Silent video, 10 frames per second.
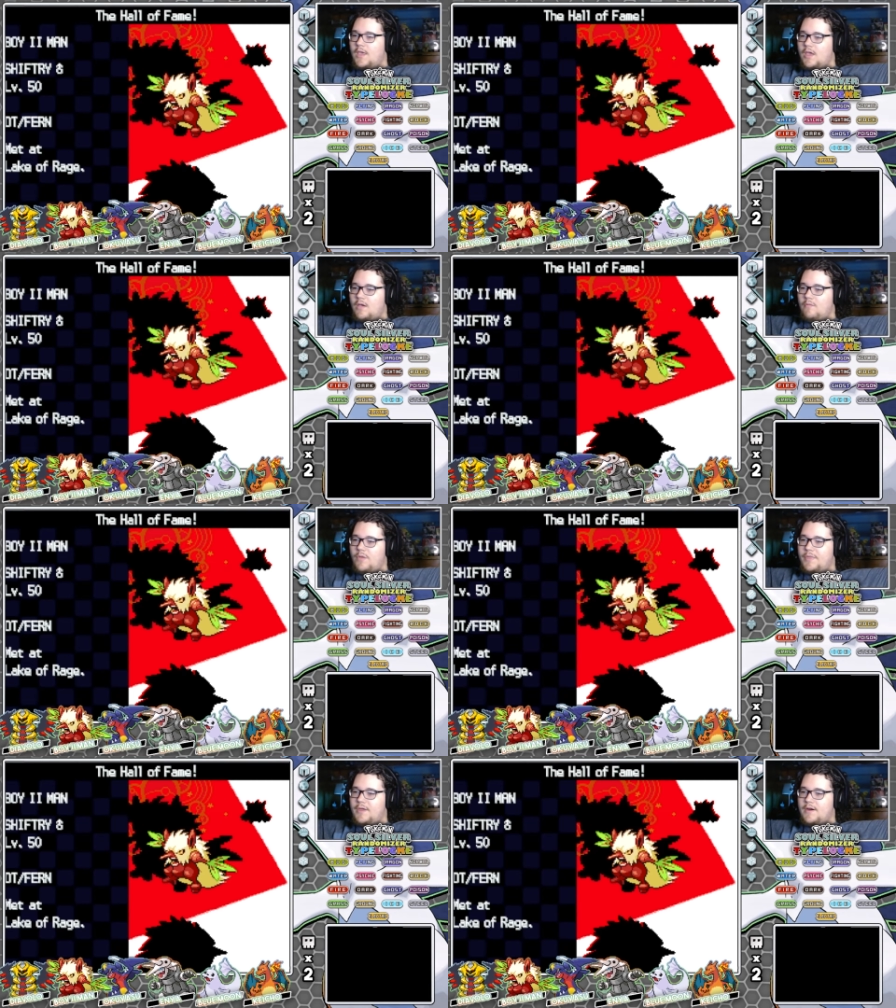
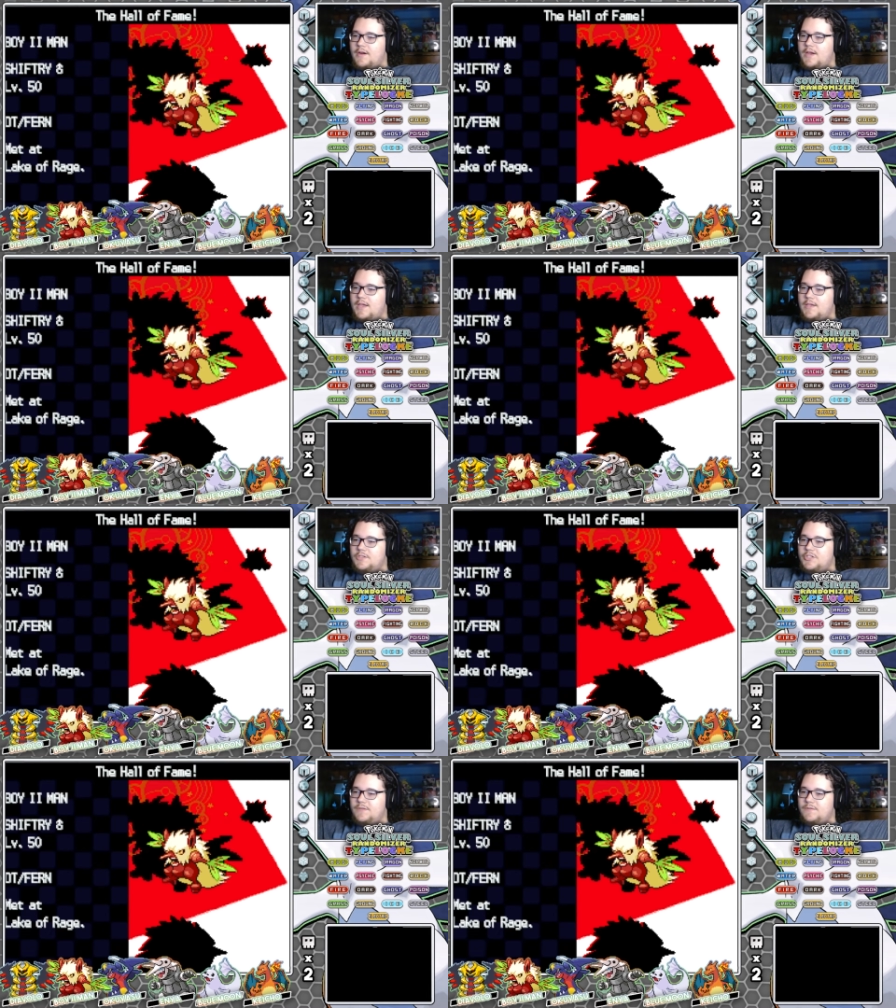But there is
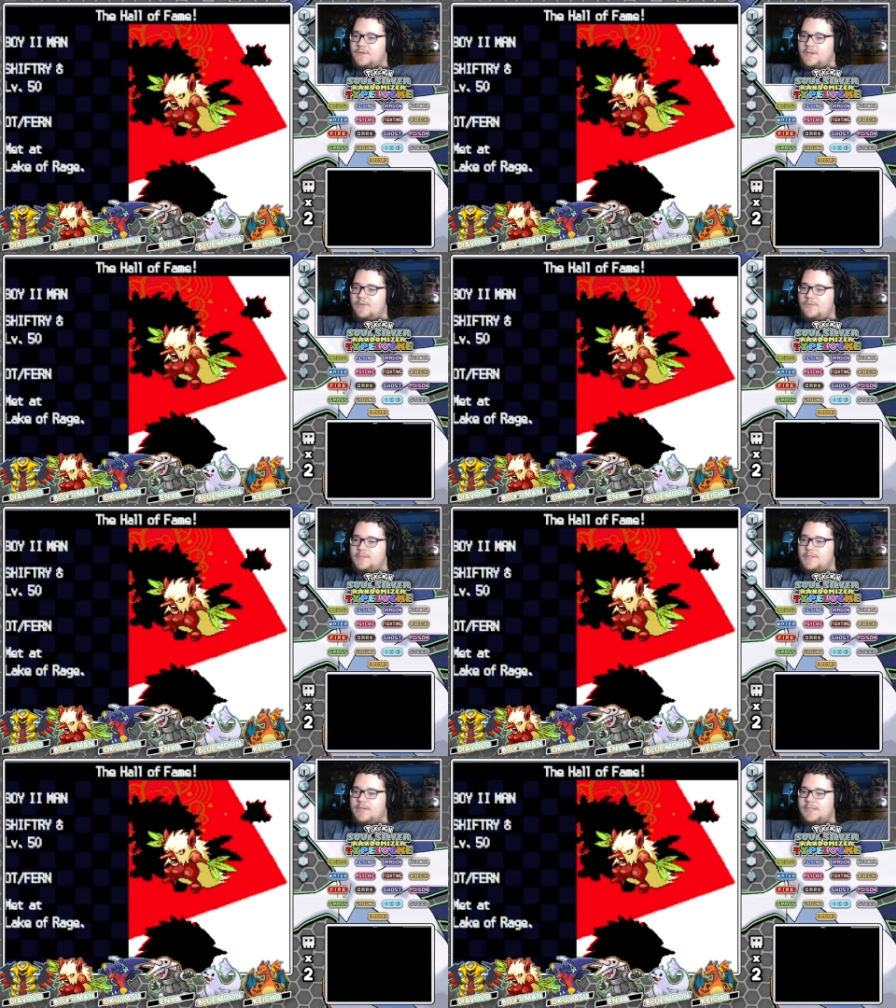Shiftry, who was
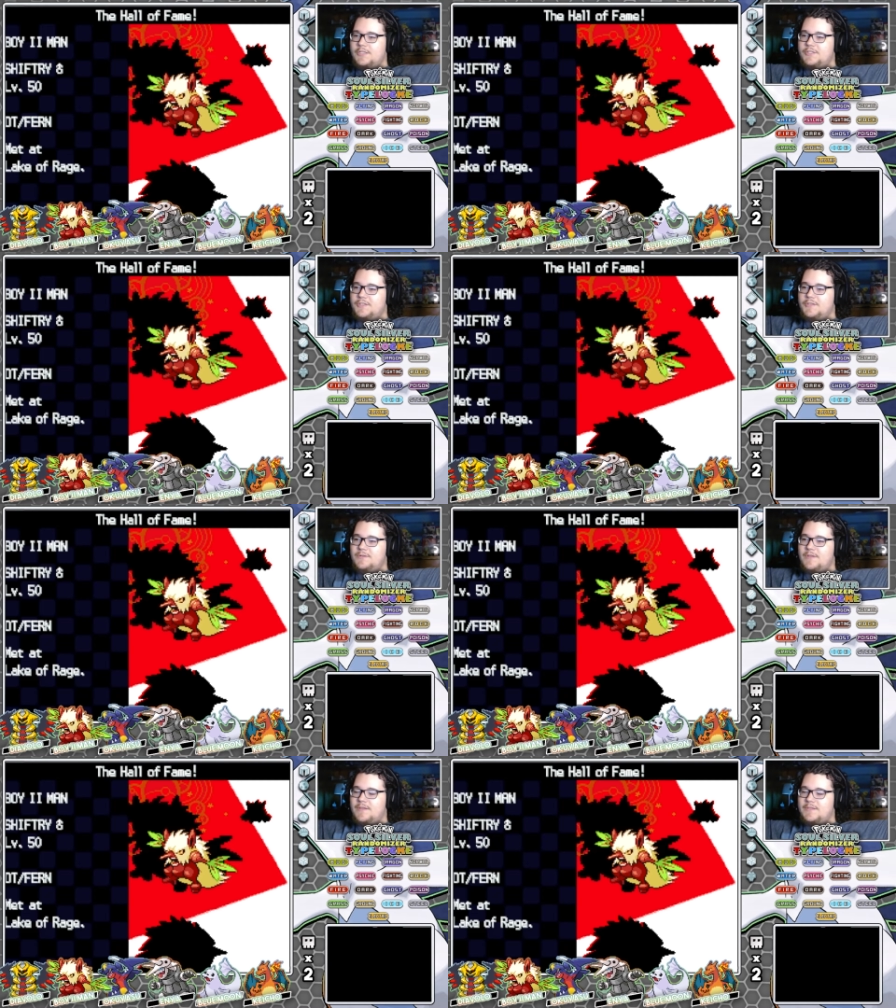literally just used
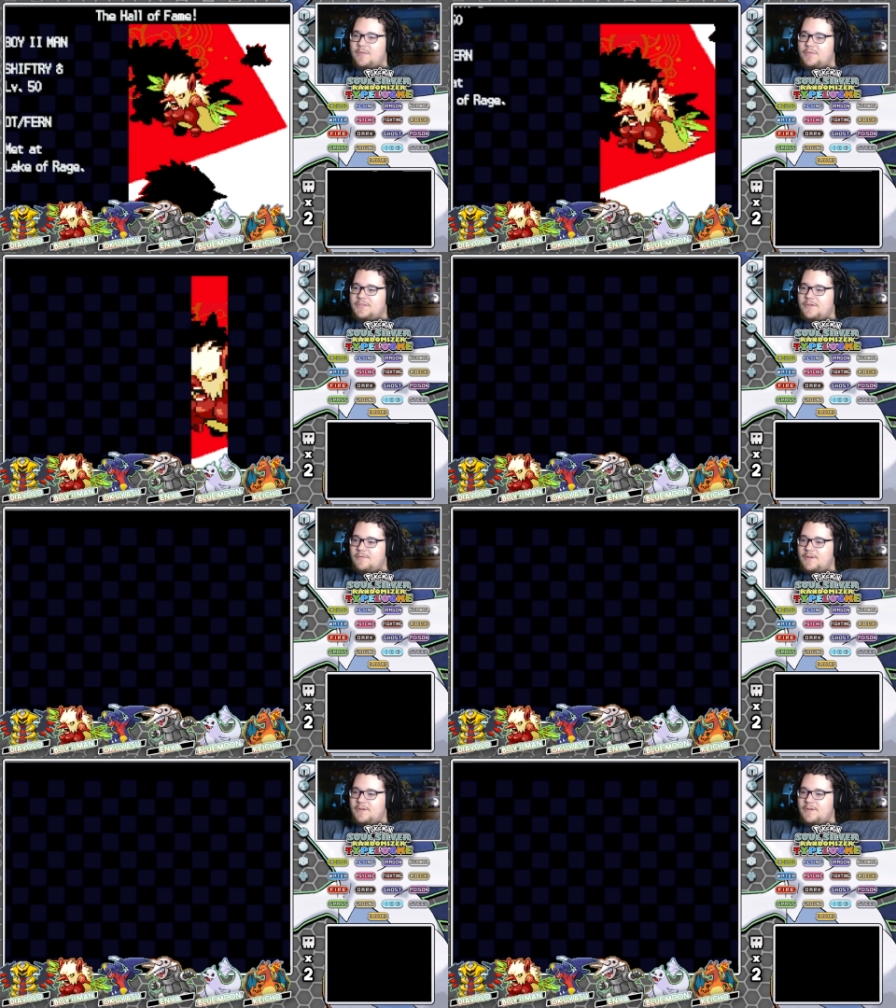in this episode.